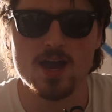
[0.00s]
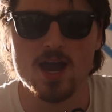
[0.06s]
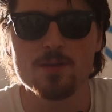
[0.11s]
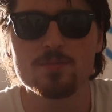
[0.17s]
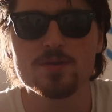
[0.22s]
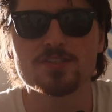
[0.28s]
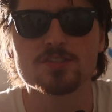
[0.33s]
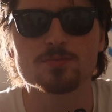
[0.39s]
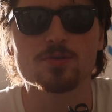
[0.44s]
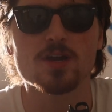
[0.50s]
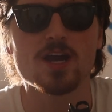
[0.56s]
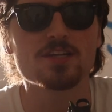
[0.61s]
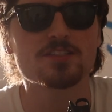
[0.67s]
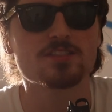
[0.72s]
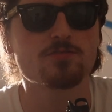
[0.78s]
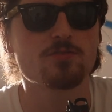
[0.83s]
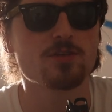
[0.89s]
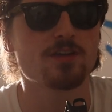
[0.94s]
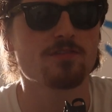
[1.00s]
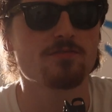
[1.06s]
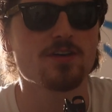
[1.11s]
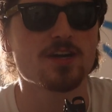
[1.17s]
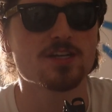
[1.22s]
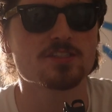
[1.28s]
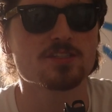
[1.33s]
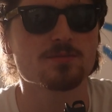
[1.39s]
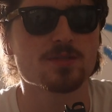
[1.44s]
I'd be surprised if we can
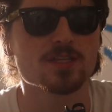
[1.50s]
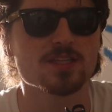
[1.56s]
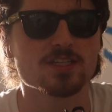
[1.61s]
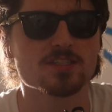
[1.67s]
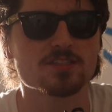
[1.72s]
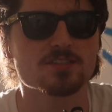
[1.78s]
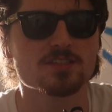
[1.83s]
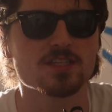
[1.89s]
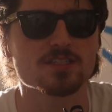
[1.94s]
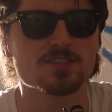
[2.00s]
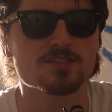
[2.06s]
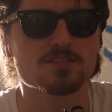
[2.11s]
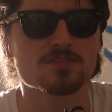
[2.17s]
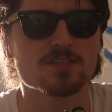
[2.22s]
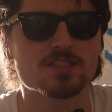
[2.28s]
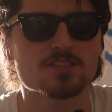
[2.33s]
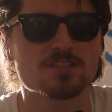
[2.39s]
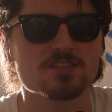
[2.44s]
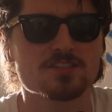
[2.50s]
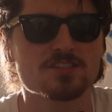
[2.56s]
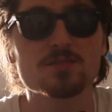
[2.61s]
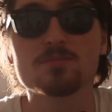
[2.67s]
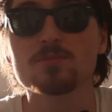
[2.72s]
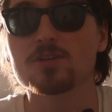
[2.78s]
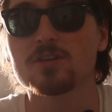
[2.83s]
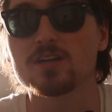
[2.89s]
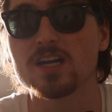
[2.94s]
find something that's
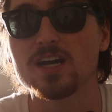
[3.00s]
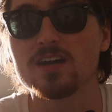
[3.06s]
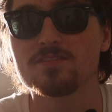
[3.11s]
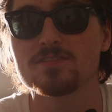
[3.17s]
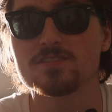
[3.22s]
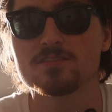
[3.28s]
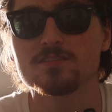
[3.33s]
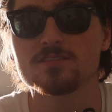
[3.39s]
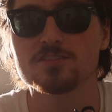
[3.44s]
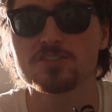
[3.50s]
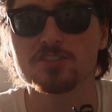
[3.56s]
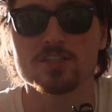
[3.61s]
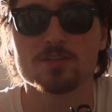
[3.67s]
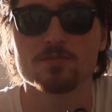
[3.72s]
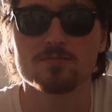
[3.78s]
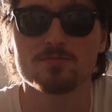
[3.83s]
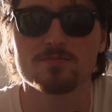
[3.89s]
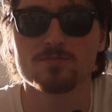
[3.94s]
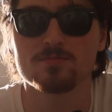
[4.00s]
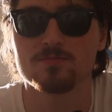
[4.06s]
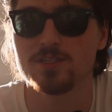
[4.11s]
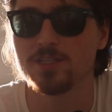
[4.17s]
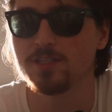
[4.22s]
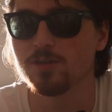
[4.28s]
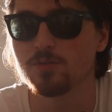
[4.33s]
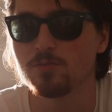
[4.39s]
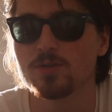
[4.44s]
similar enough so that
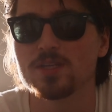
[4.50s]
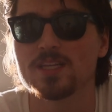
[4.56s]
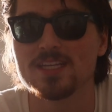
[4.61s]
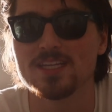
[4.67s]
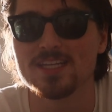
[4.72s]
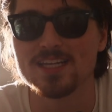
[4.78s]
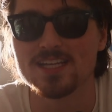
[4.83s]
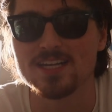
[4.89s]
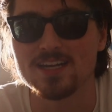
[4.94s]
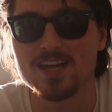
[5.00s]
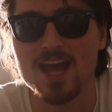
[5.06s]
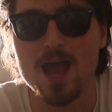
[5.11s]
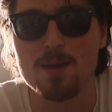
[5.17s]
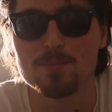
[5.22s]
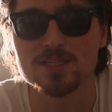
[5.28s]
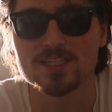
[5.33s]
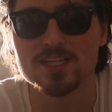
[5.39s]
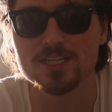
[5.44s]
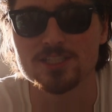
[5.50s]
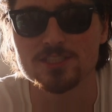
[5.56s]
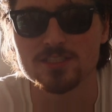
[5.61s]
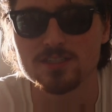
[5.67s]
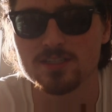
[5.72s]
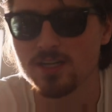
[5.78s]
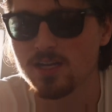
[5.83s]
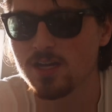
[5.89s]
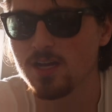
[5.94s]
you don't really need a habitation.